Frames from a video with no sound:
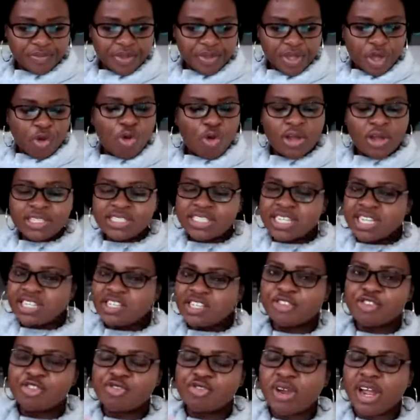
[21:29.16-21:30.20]
Yes. God
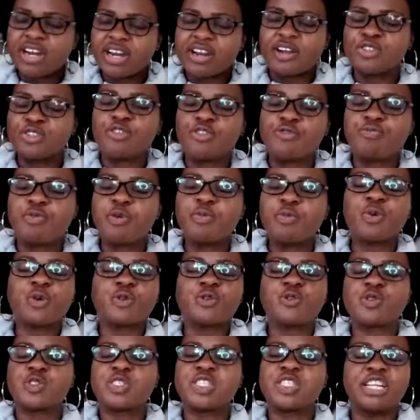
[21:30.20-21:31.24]
didn't run out of people
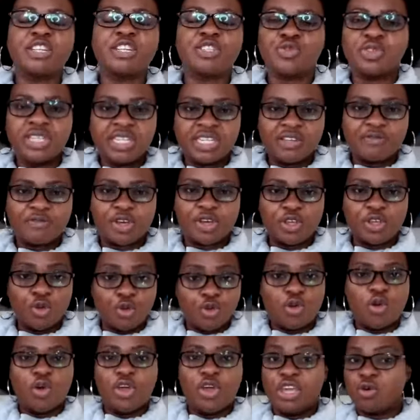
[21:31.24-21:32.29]
to send to Nineveh. You
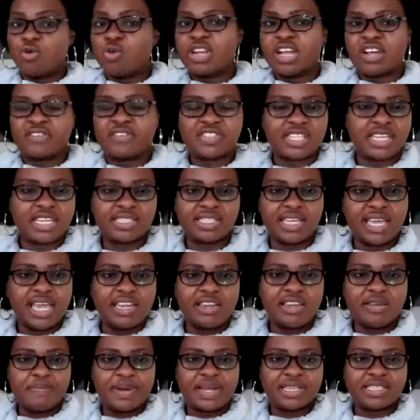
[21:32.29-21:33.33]
know, he could have sent
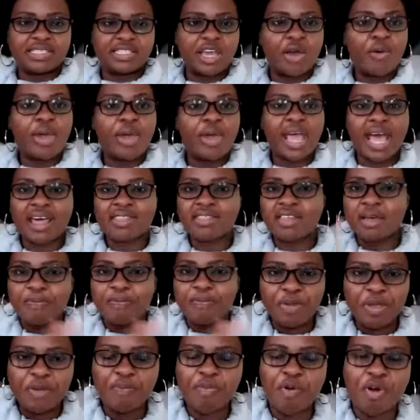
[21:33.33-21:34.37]
anybody. There were other
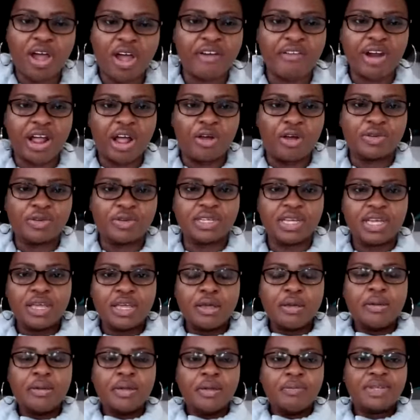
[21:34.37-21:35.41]
people around.
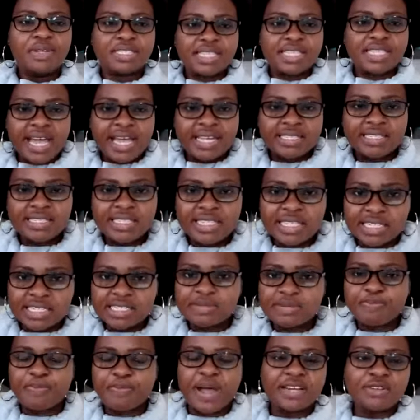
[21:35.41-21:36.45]
Besides
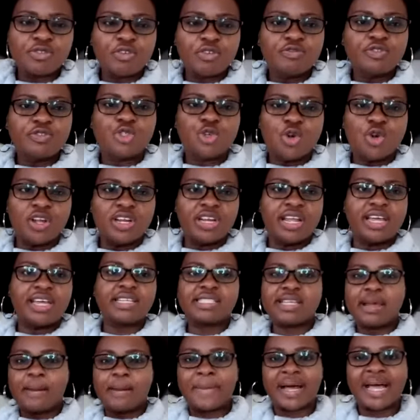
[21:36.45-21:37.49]
this part of Jonah,
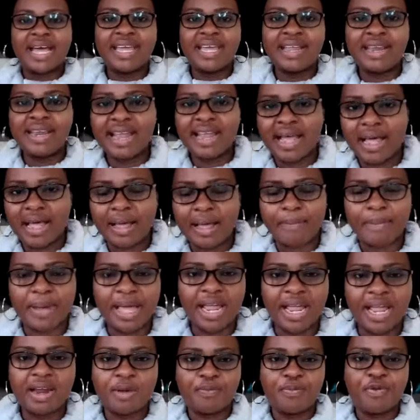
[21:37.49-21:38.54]
it's a
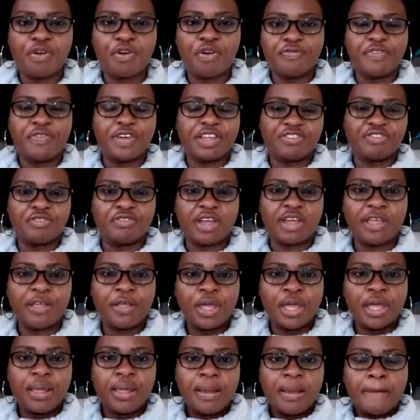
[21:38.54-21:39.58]
minor prophet, right?
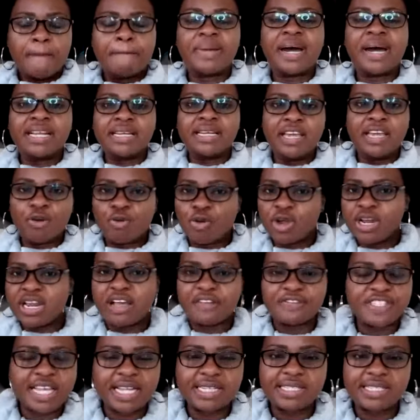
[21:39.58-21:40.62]
But he could
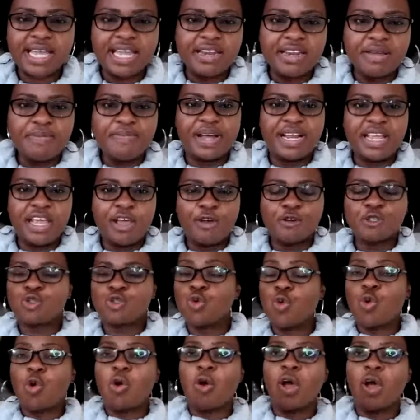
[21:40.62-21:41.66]
have sent anybody else to
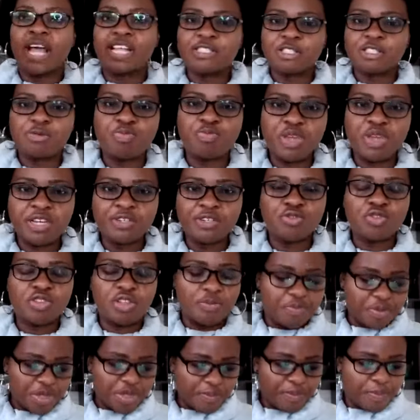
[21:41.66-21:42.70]
go and speak to the
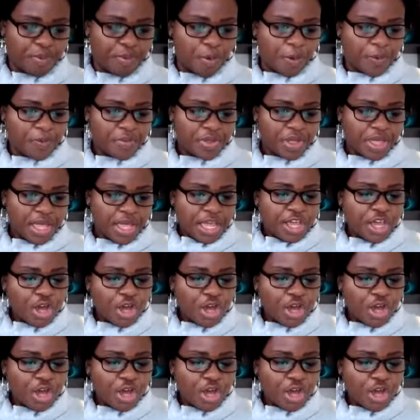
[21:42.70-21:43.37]
people. Yeah.